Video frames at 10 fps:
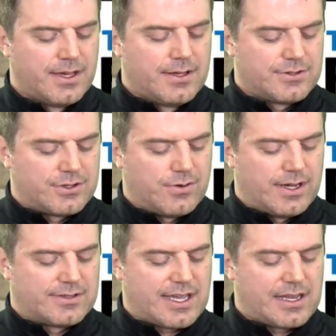
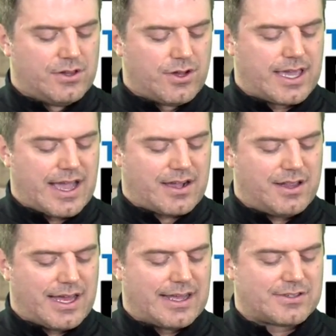So taking a look at
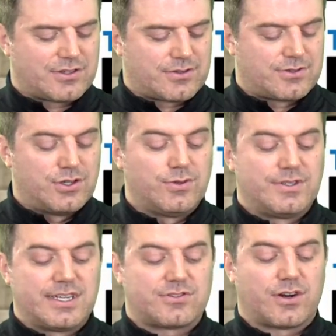Class 2
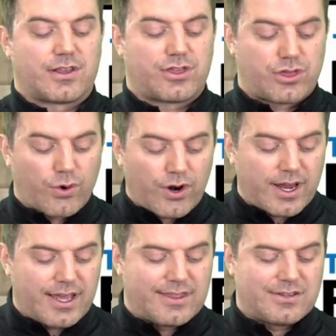District
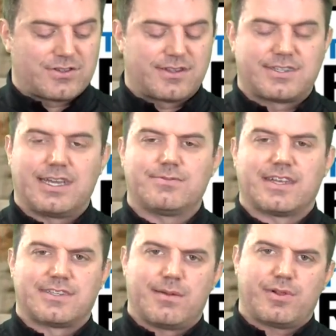3, these are the teams
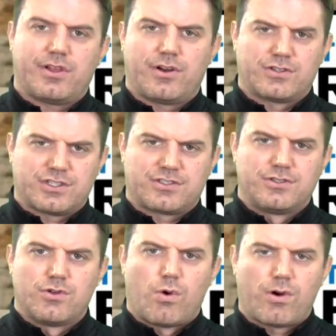that typically are just
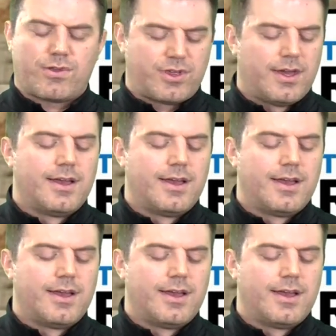north